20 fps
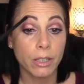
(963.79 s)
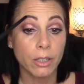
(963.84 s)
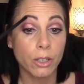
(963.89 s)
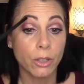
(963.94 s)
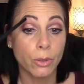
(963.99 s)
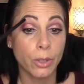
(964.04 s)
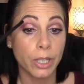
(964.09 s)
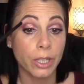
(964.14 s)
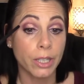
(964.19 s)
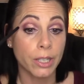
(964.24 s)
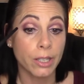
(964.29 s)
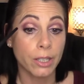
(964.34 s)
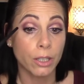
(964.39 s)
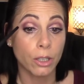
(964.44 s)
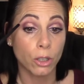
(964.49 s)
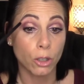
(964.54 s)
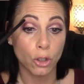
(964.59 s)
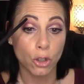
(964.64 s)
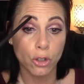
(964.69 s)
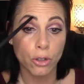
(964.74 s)
doing this
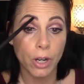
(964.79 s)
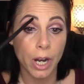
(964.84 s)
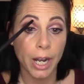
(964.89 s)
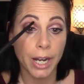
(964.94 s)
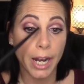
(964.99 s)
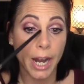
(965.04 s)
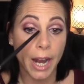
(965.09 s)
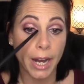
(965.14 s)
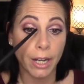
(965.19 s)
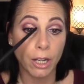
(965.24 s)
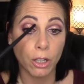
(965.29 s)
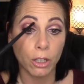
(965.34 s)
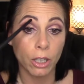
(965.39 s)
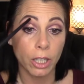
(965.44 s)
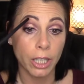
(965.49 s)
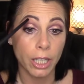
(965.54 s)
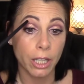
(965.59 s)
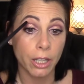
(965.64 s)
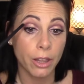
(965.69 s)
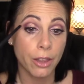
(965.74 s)
little
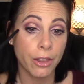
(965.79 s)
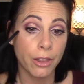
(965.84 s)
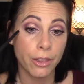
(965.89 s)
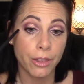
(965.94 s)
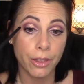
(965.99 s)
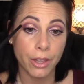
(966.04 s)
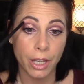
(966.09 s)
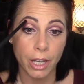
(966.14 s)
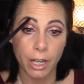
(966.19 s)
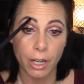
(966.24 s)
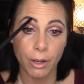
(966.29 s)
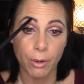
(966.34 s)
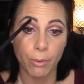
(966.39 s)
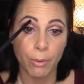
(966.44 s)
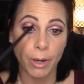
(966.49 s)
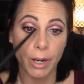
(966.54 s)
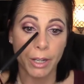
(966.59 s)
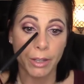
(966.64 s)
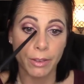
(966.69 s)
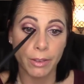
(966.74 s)
triangle thing
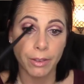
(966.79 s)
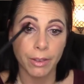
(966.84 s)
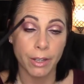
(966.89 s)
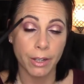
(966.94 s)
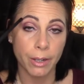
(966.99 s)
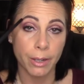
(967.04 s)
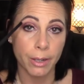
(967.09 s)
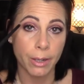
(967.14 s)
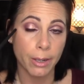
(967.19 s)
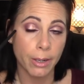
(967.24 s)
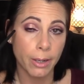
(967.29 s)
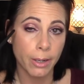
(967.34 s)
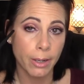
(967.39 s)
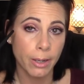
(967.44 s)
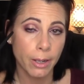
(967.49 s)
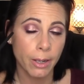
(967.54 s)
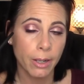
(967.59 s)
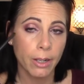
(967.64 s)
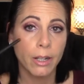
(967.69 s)
right there.